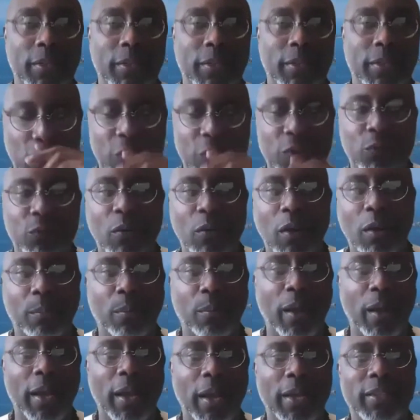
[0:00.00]
foster us through
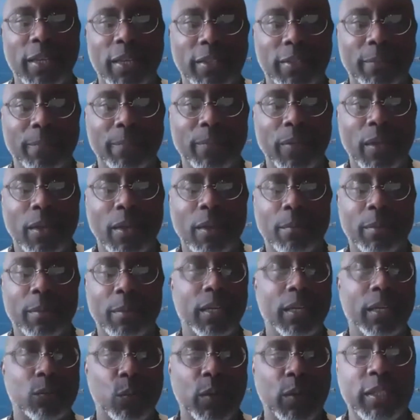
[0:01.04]
our process.
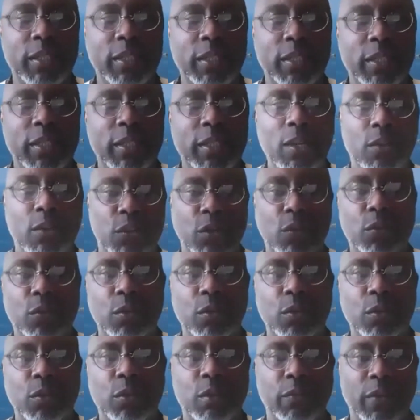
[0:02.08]
Because we stand on the
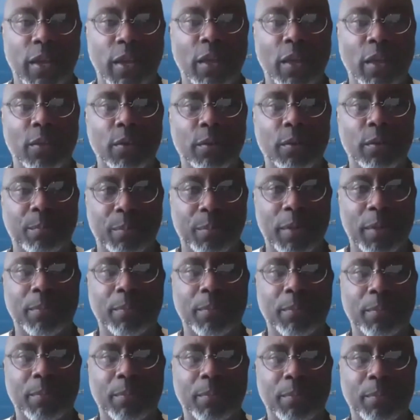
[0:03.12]
shoulders of other
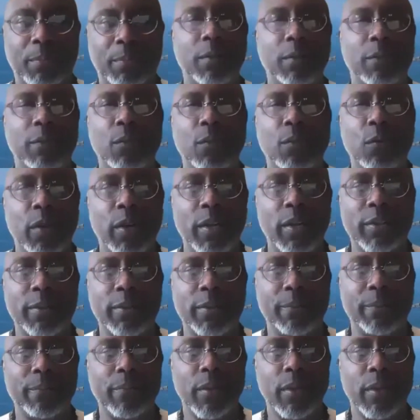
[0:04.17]
people who've come before
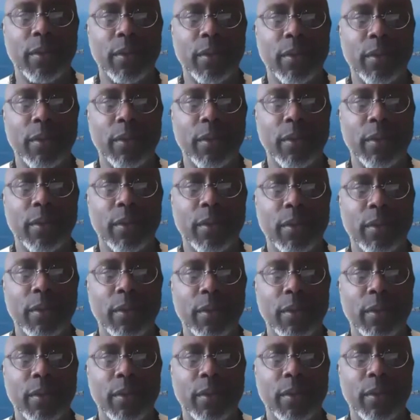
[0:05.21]
us and they've
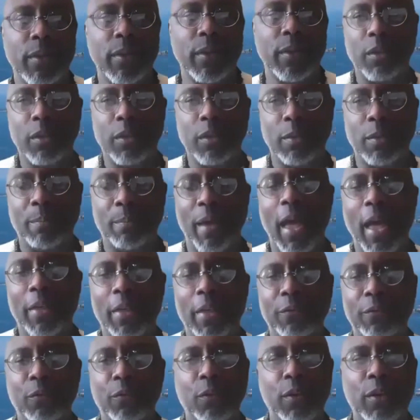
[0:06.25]
laid out the
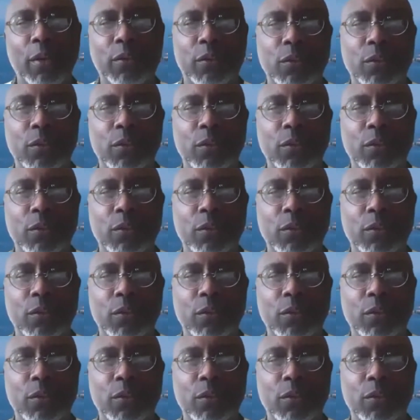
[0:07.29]
path for